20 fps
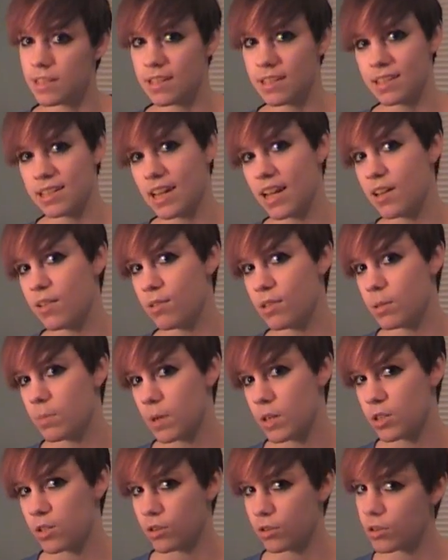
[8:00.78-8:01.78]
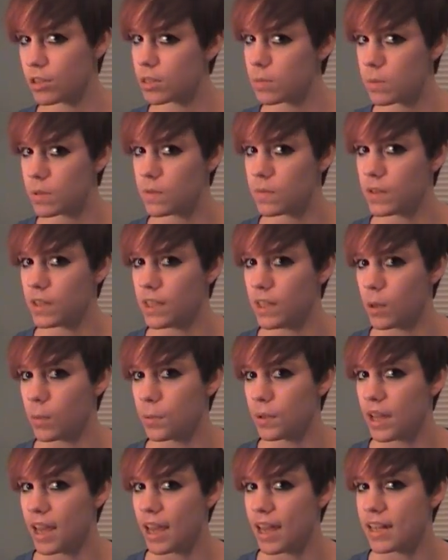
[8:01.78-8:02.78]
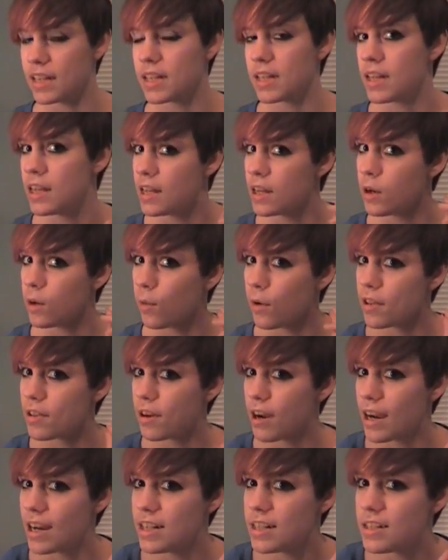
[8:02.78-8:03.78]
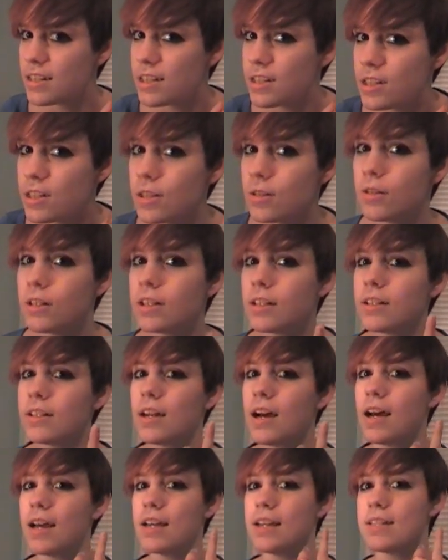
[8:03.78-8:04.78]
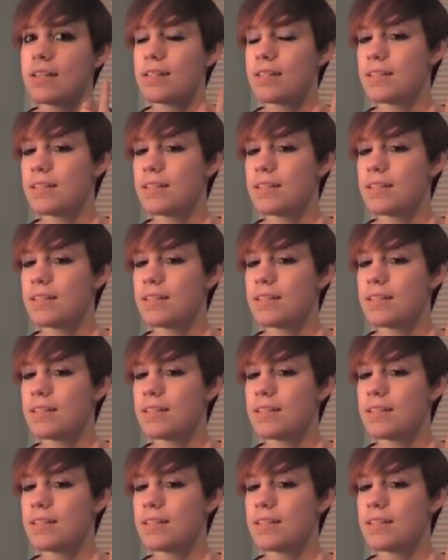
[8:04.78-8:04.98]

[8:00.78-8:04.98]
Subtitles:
because I have a special Christmas video planned. Whether I do it or not,